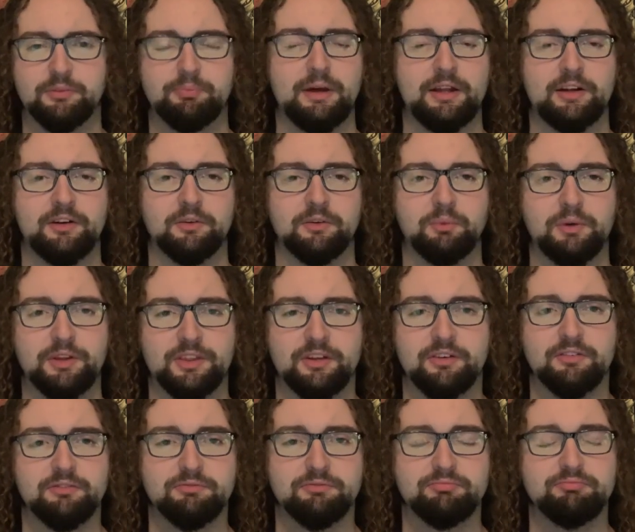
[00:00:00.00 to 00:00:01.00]
better with
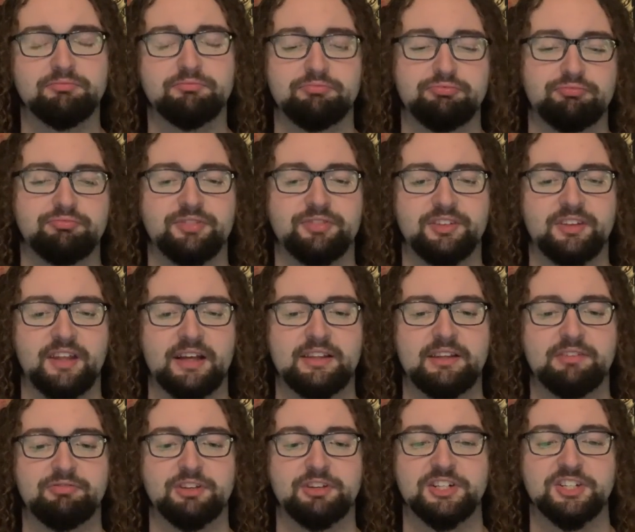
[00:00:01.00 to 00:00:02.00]
a slightly
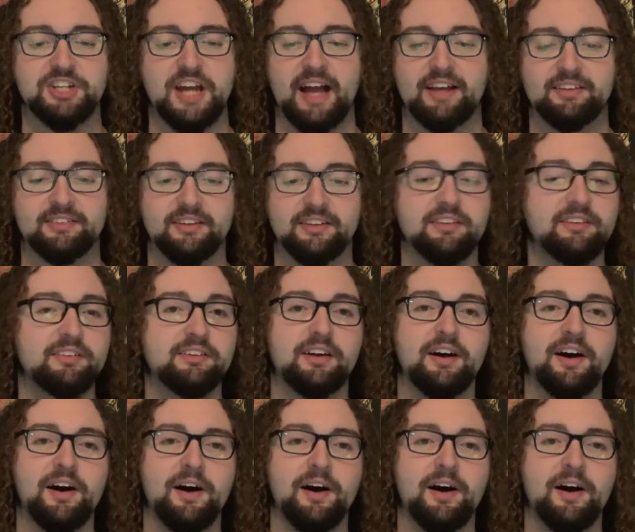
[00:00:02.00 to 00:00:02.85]
French accent.